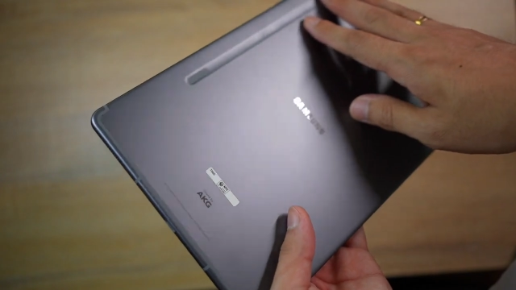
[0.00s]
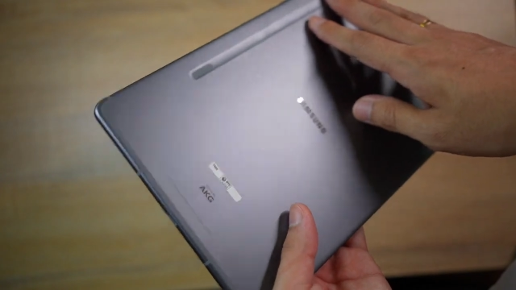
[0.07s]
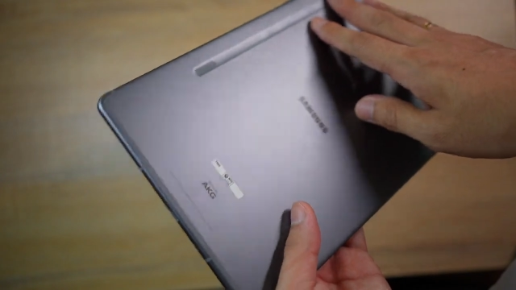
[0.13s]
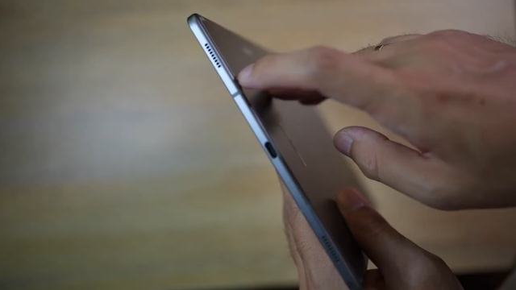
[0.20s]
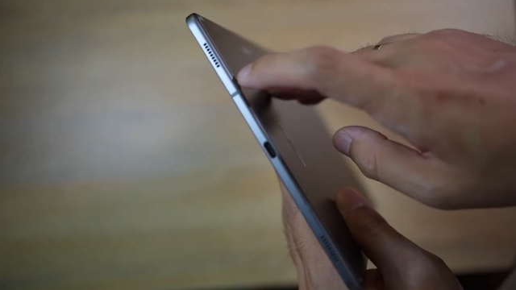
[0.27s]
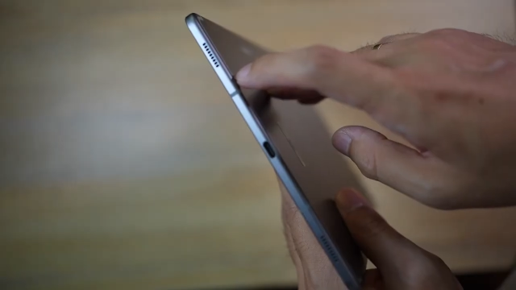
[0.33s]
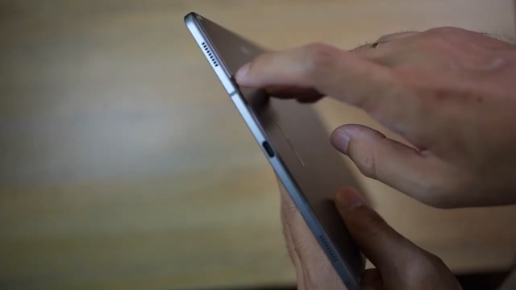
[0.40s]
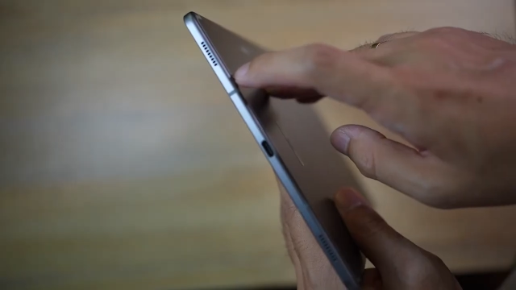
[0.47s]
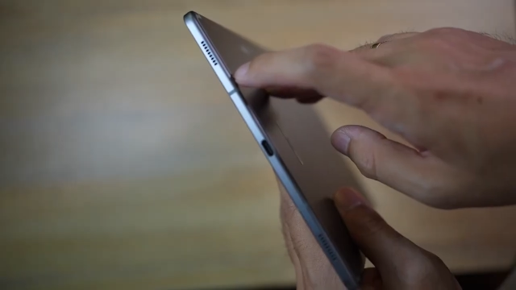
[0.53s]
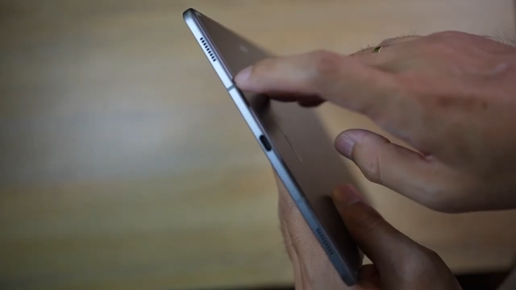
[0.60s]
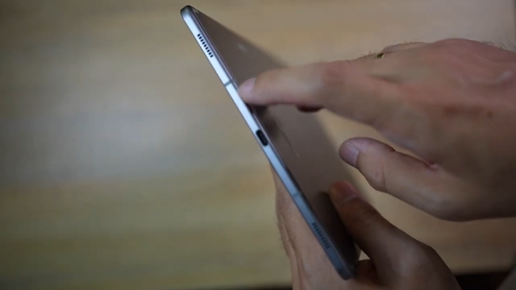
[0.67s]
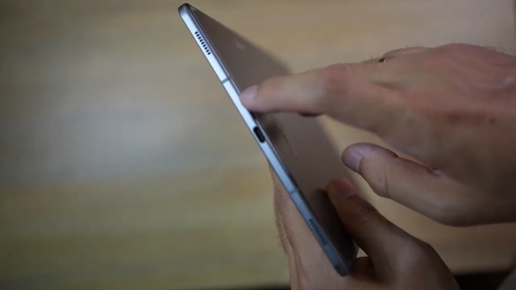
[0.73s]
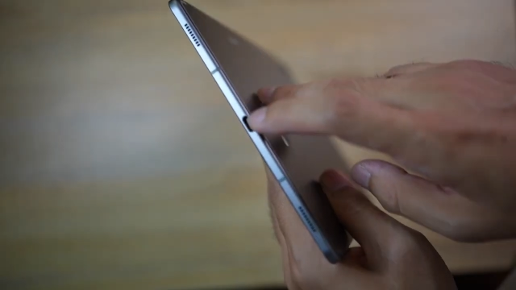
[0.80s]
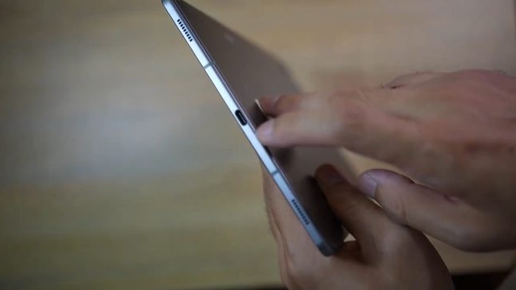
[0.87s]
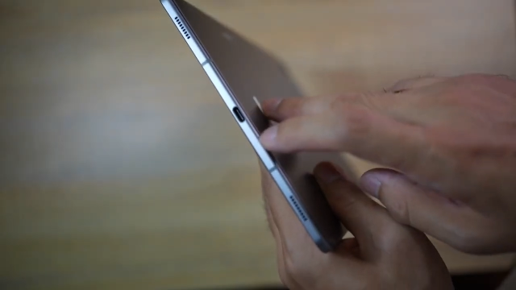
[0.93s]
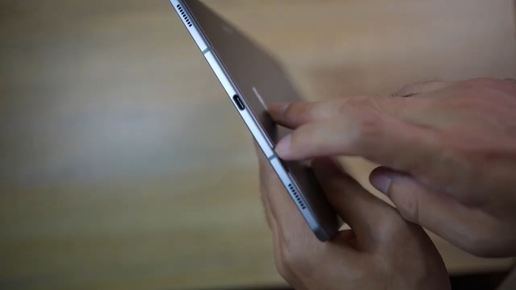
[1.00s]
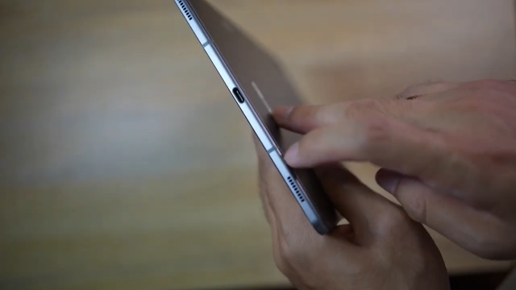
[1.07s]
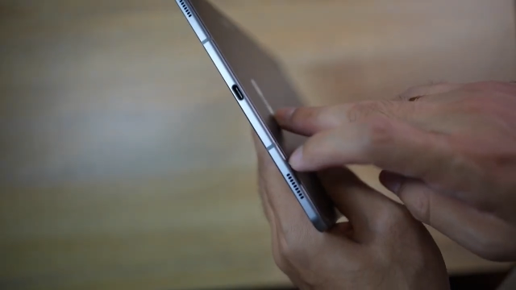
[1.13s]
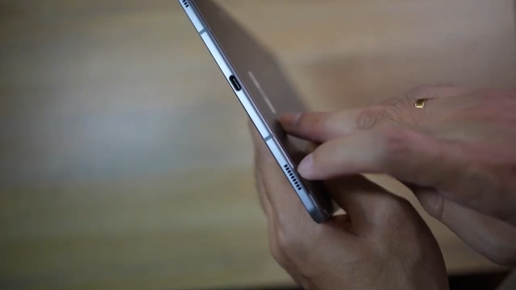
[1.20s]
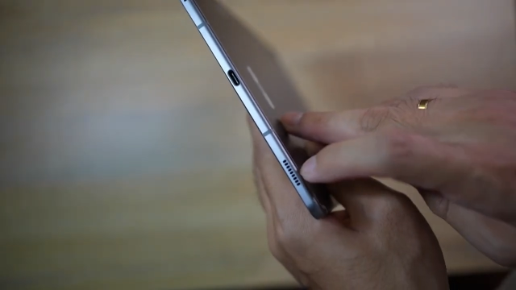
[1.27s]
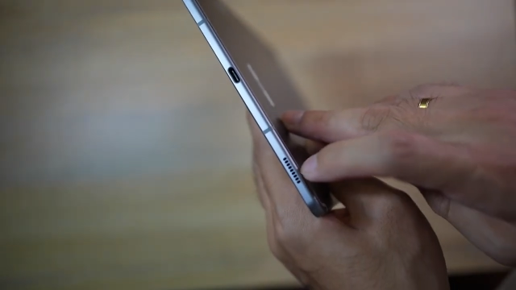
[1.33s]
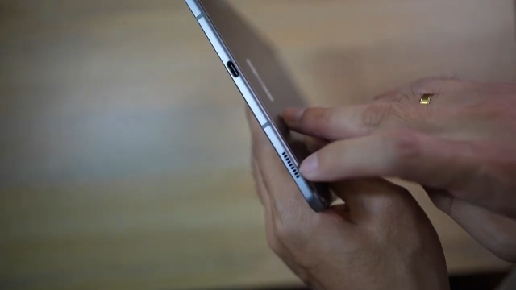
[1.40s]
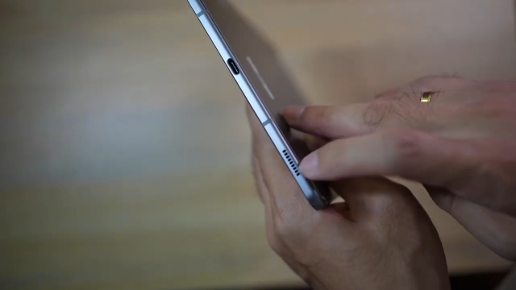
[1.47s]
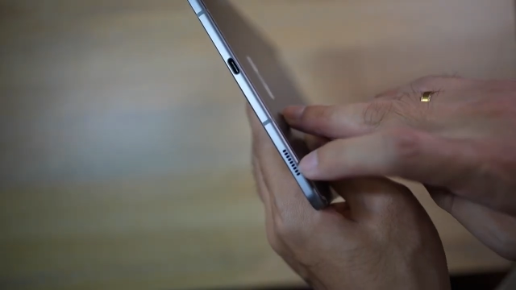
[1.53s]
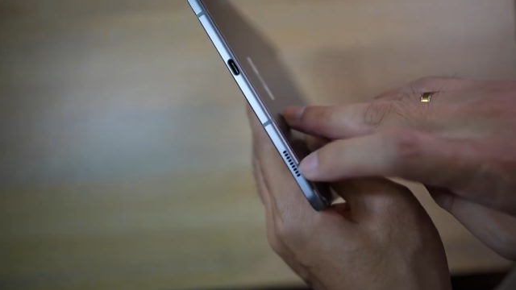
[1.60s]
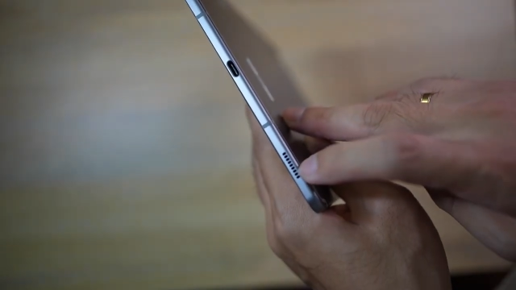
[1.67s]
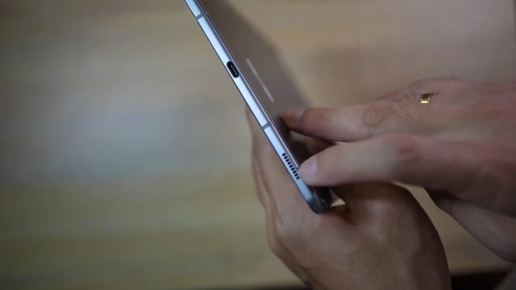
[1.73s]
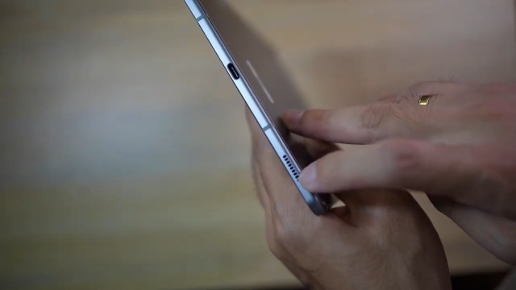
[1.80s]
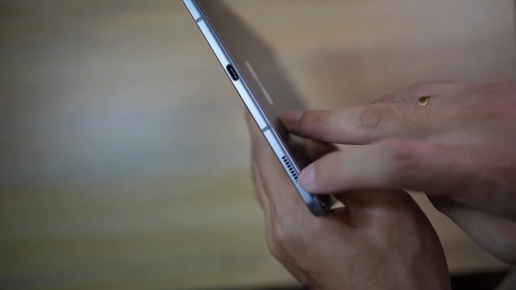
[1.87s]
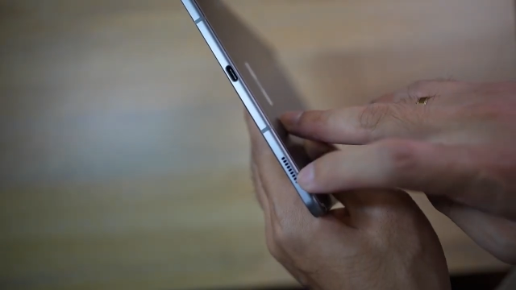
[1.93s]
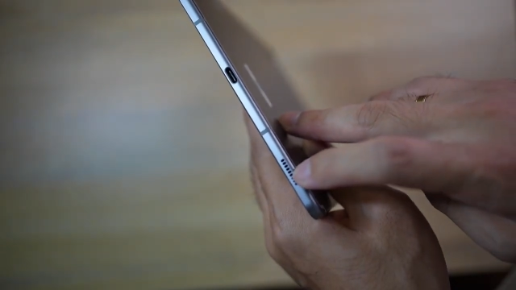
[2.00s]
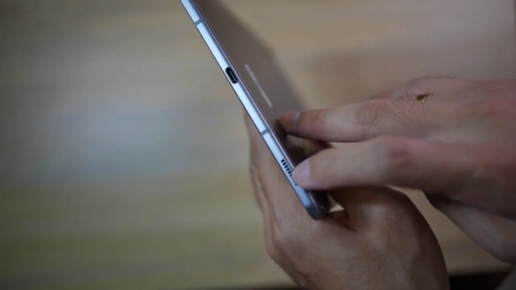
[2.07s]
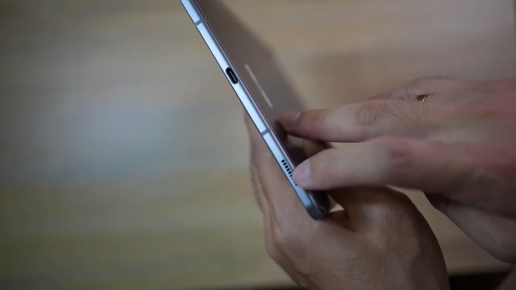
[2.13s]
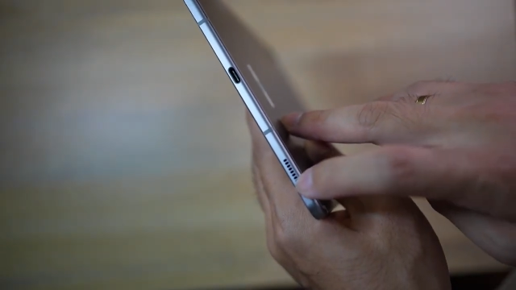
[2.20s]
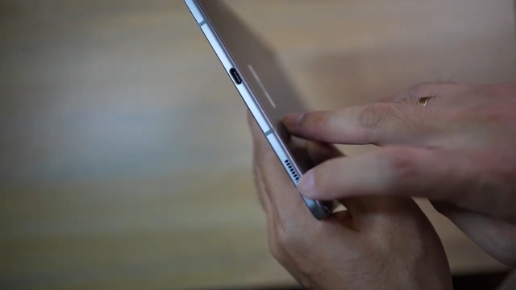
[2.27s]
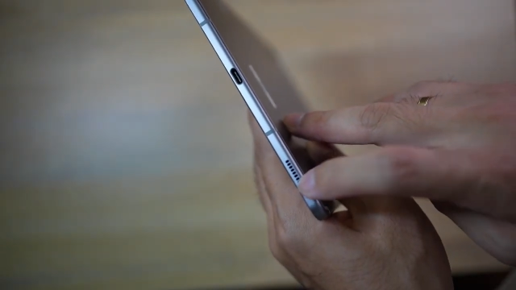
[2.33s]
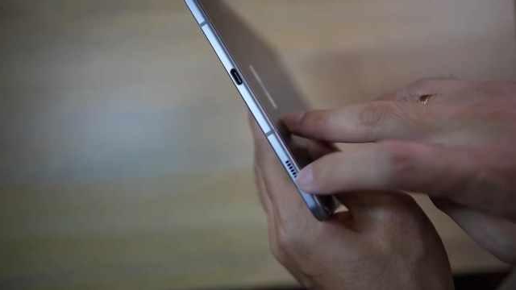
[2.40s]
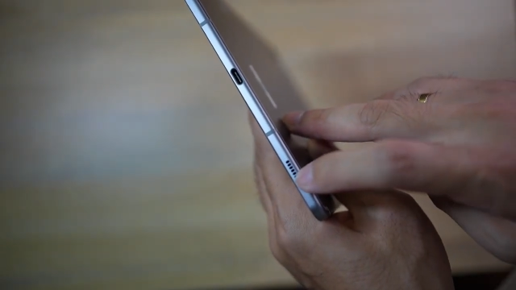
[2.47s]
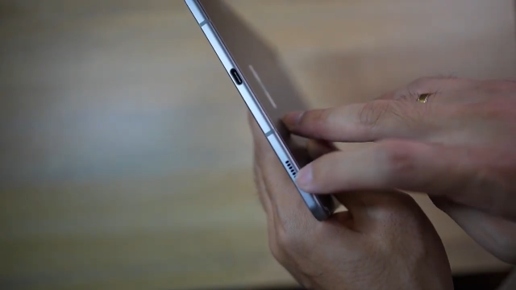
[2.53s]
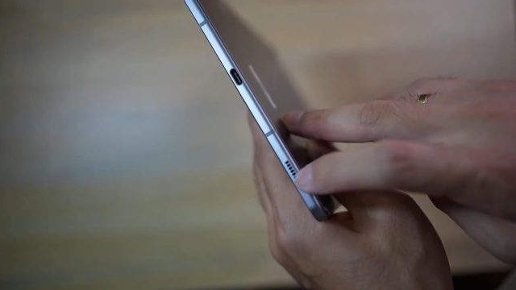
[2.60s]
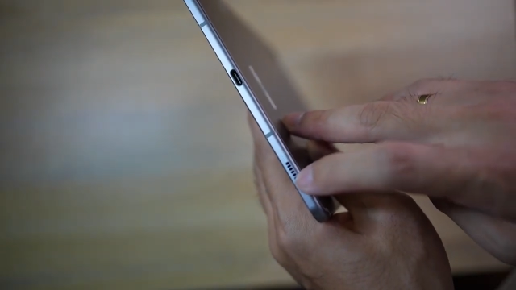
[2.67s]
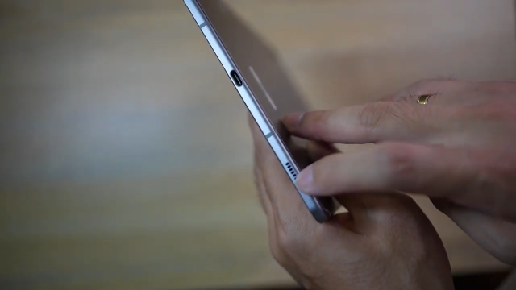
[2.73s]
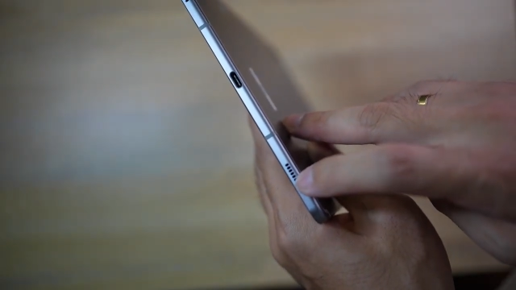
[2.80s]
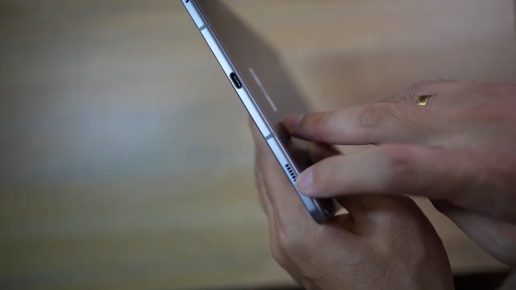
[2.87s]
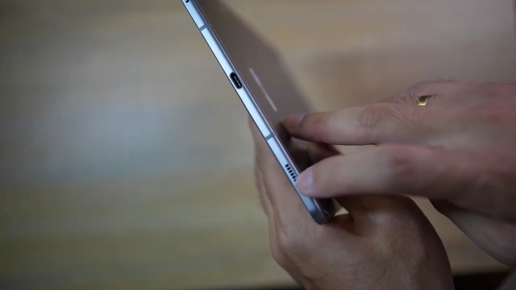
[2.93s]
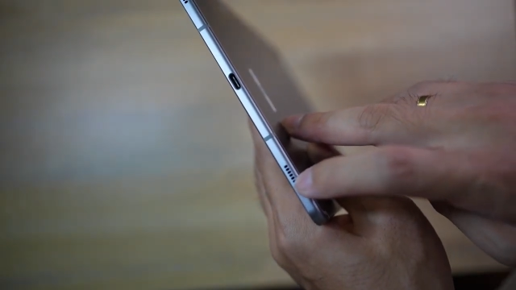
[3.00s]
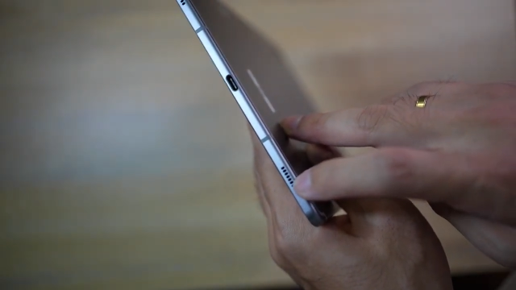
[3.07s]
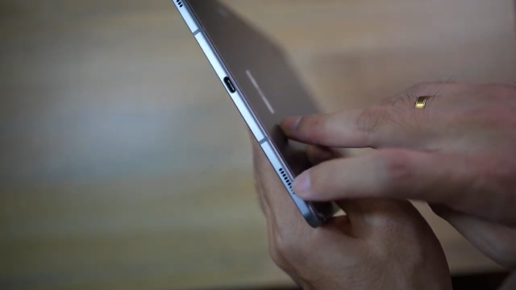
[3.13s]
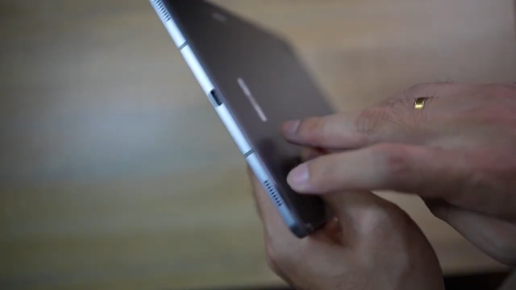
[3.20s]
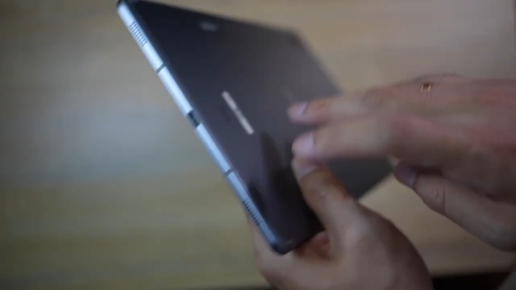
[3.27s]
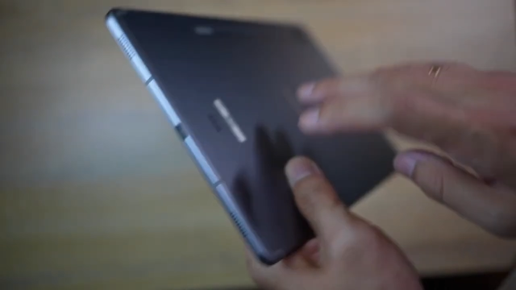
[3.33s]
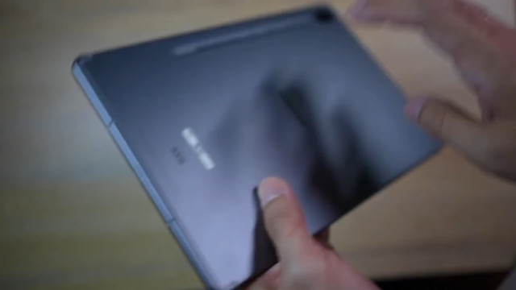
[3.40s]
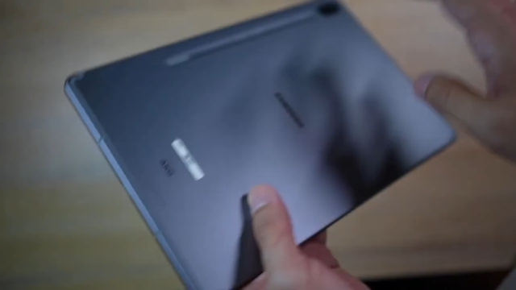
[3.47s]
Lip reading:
No face is visible, so there are no lips to read.